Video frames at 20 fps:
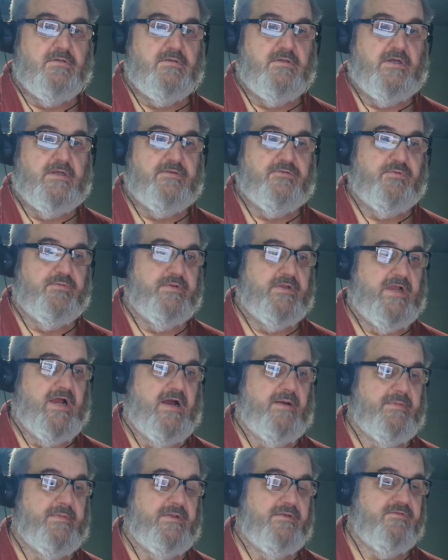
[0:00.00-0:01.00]
uh, through the
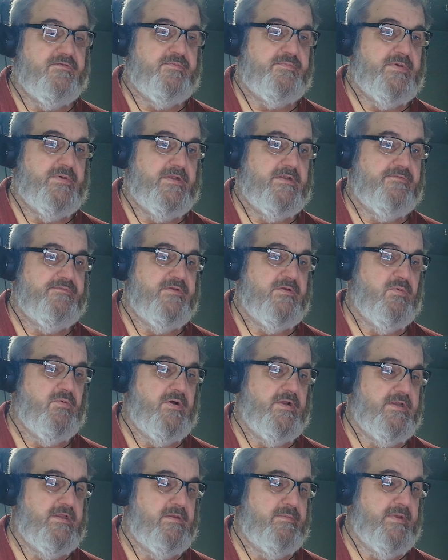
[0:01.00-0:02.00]
comments. But if you
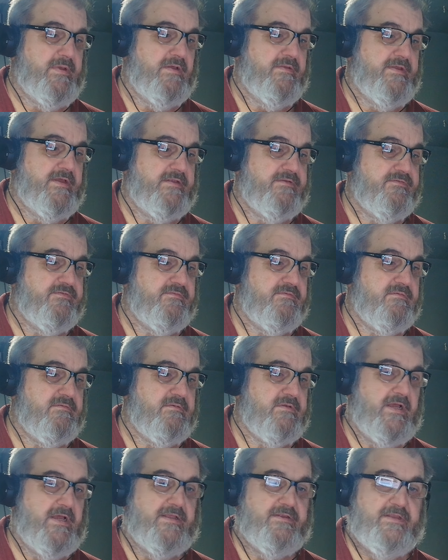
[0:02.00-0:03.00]
want to email, that's
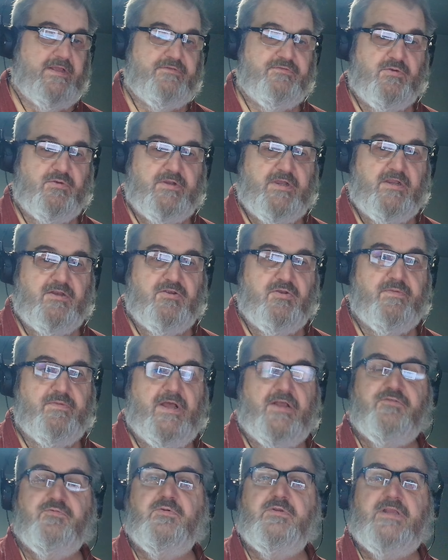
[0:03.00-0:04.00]
uh, that's okay too.
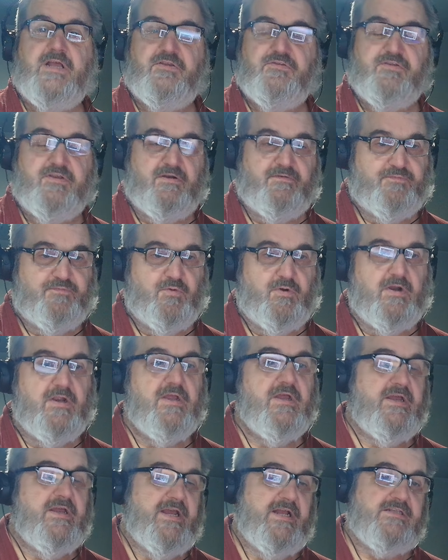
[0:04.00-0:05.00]
That's what that's there for.
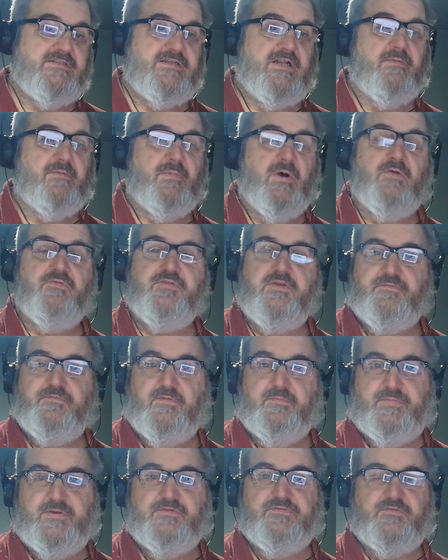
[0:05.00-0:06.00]
It's there mostly
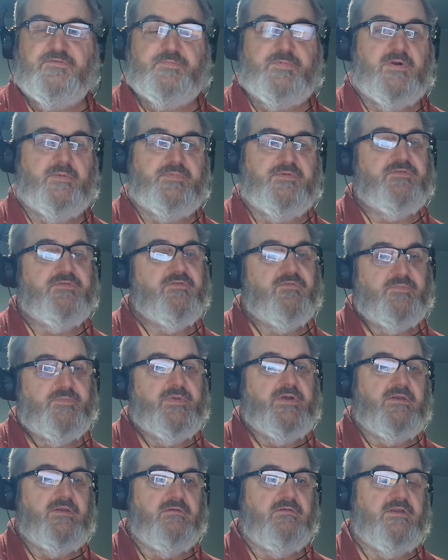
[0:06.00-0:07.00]
for business purposes,
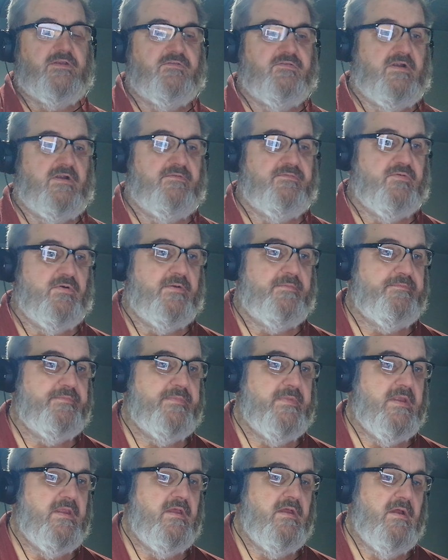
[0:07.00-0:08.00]
but it's there for.
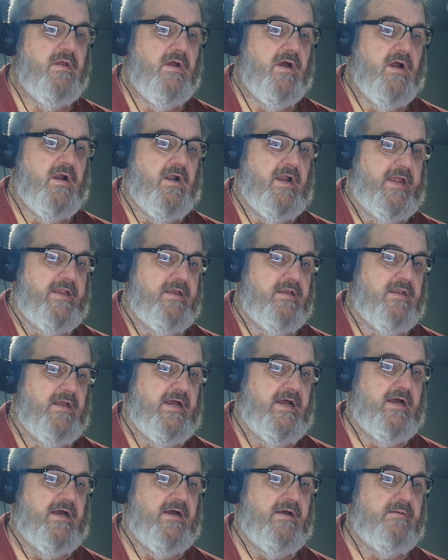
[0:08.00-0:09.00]
All right.
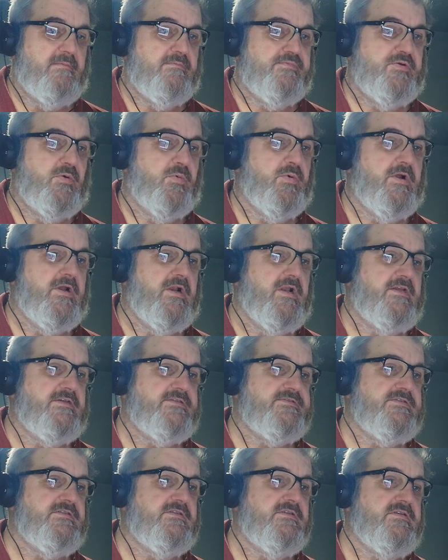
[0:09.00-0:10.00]
Um, so we're going to
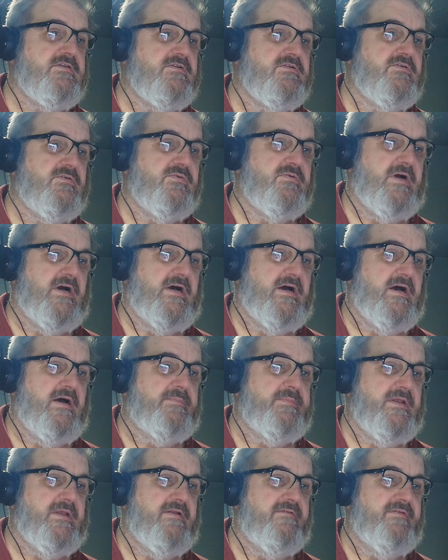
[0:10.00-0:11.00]
listen to uh,
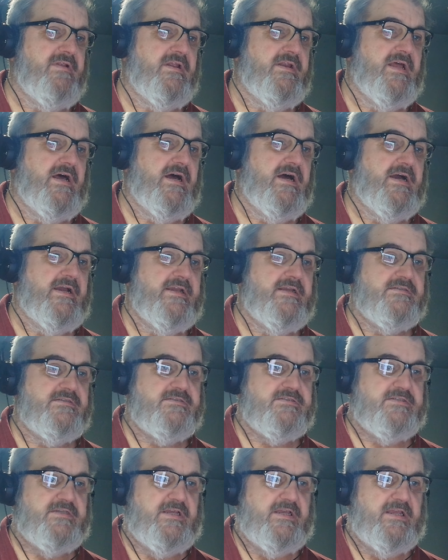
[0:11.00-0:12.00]
Amira Willighagen
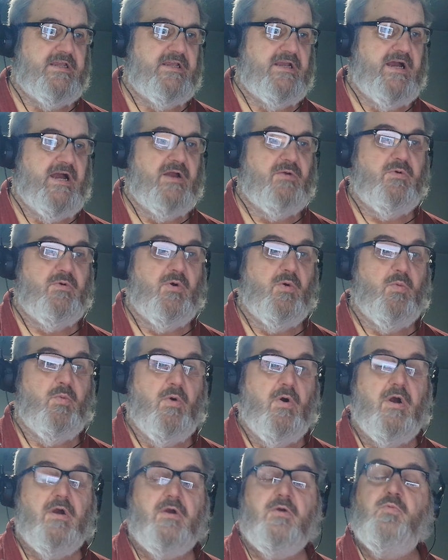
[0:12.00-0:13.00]
sing I Will
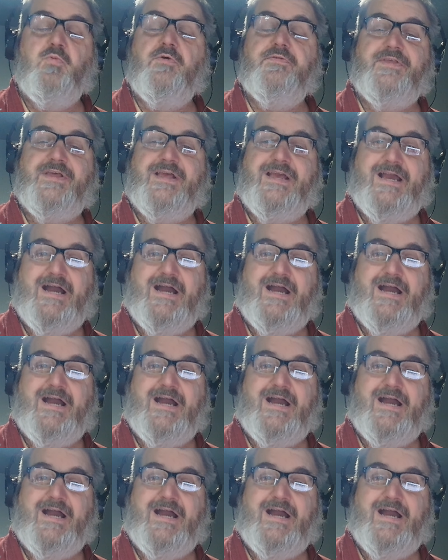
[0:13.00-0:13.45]
Walk with